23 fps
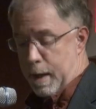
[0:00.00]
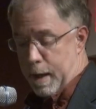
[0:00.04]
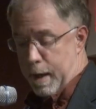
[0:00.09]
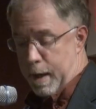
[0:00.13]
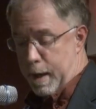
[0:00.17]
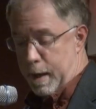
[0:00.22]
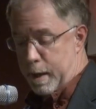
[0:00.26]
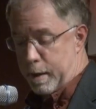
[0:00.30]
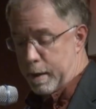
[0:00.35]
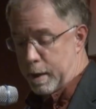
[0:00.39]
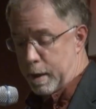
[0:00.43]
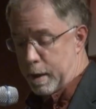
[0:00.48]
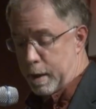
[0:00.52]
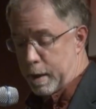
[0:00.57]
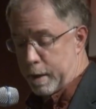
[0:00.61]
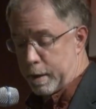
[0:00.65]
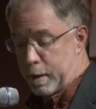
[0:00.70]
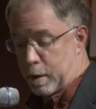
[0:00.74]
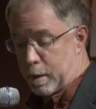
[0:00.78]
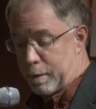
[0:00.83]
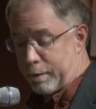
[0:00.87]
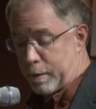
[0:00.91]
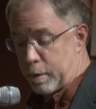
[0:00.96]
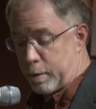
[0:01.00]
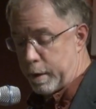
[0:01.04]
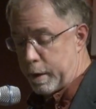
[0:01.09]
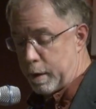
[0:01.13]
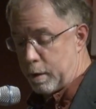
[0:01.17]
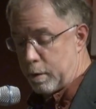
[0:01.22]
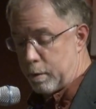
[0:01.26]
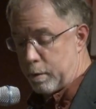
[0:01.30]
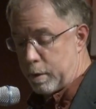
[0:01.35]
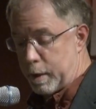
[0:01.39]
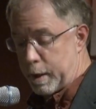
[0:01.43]
And uh, our
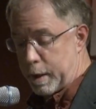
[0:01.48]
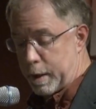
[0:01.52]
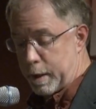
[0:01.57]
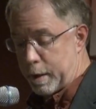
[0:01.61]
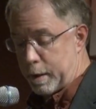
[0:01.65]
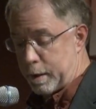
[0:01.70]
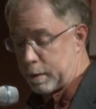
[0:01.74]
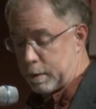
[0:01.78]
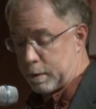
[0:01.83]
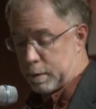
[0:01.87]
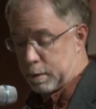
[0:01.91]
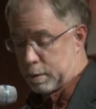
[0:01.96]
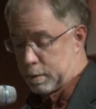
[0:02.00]
very own uh,